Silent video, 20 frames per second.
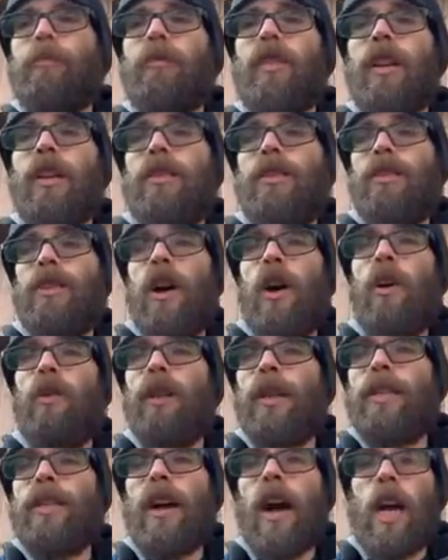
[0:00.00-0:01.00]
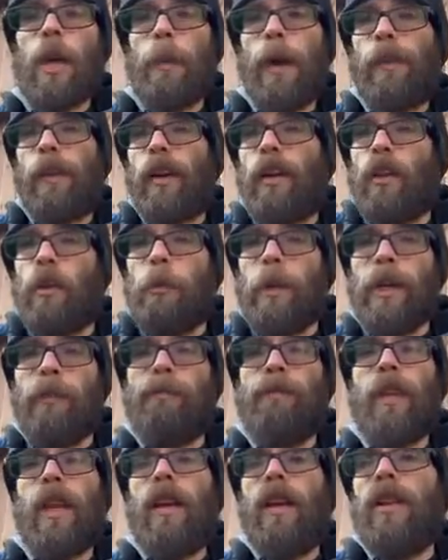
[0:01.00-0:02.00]
So let's talk about that a little bit.
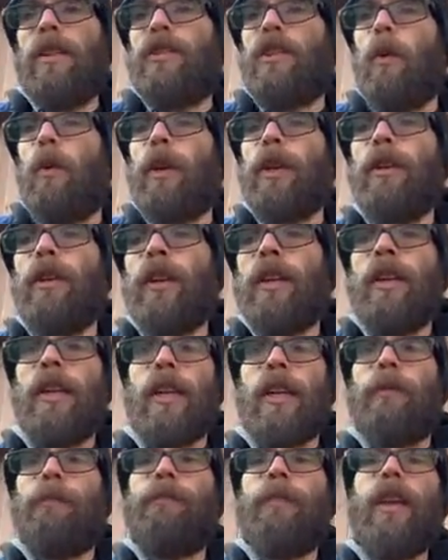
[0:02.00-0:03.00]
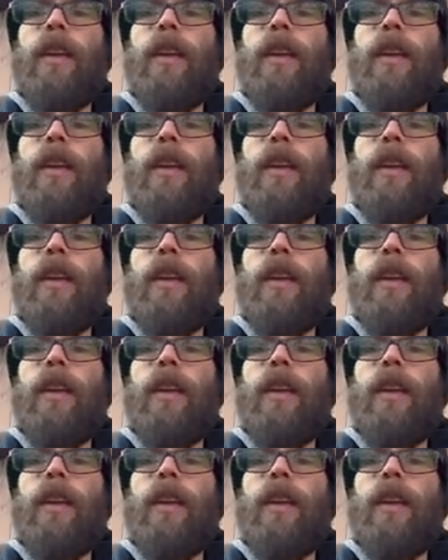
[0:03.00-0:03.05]
So what are you going to need?